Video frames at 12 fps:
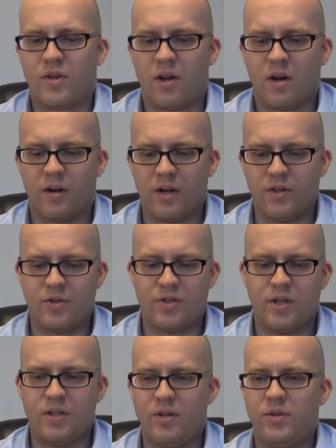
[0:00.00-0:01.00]
are
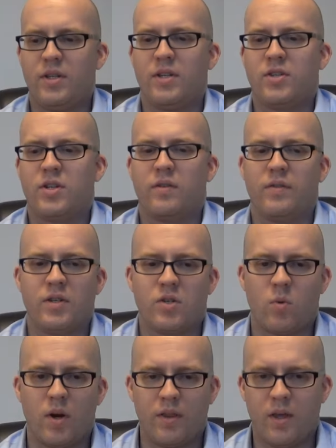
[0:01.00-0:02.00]
interested in using a
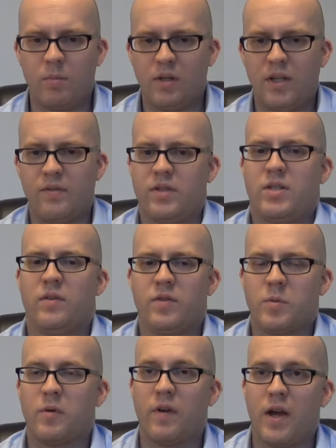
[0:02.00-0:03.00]
service where they believe the
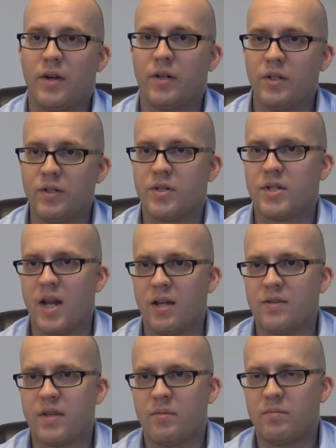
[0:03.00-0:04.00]
service provider
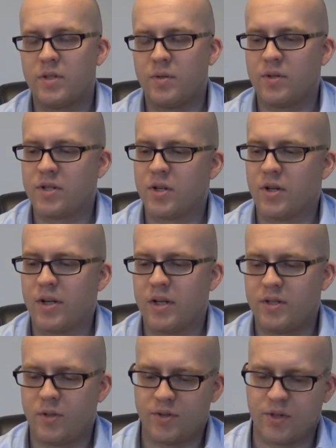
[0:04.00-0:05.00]
understands them to a
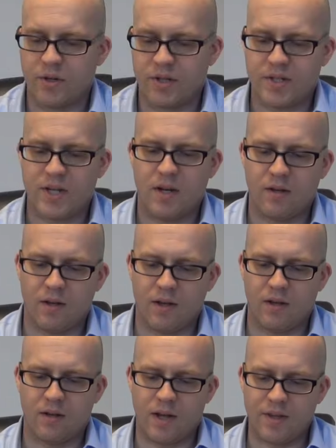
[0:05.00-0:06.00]
certain extent.
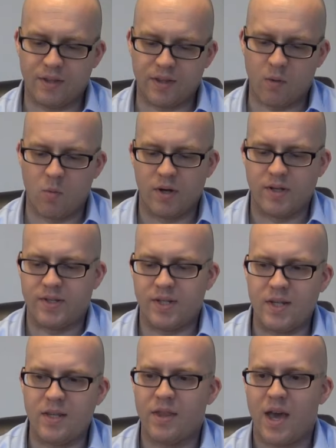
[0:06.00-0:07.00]
I think they want to
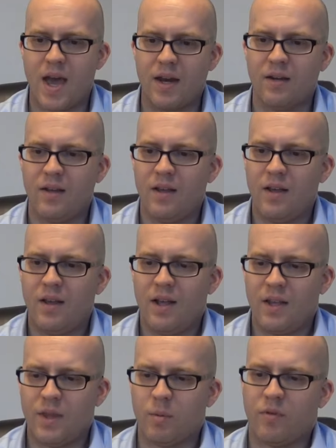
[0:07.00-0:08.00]
see that
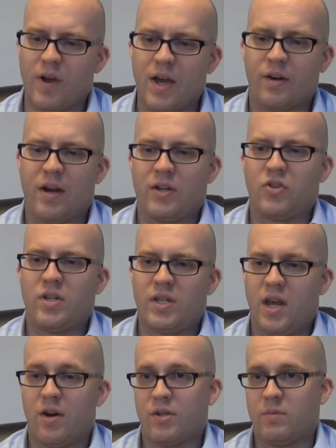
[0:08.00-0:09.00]
the provider actually
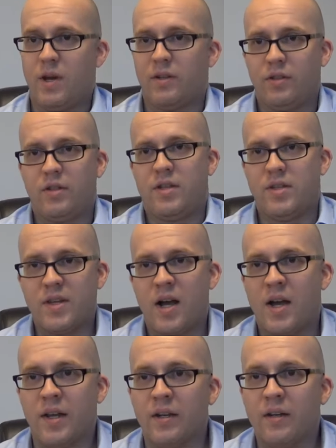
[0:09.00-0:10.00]
cares about good
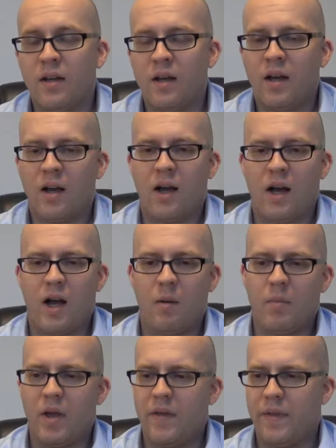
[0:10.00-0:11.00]
design.
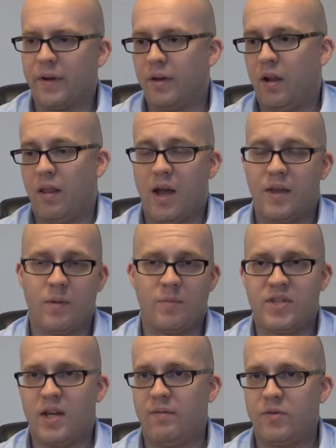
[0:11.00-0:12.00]
And they're going to align
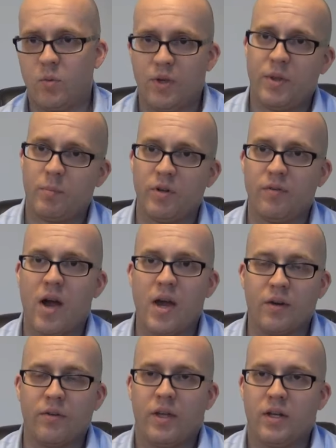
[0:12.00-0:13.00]
themselves with a
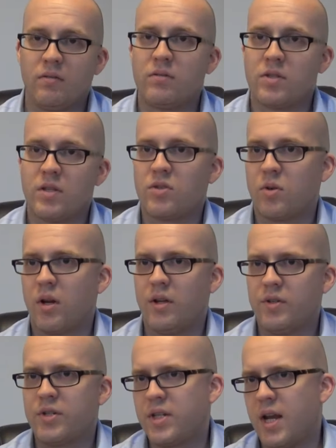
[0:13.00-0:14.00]
provider that sort of
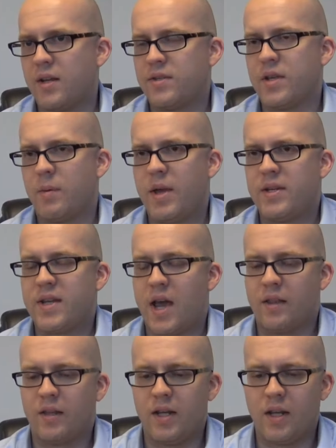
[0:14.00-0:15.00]
understands their
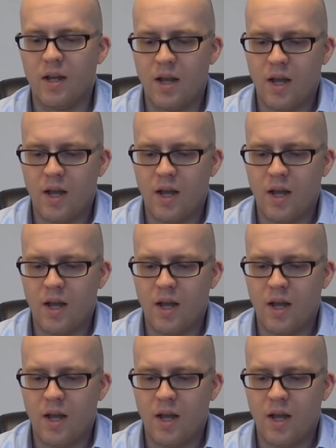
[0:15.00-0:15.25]
mentality.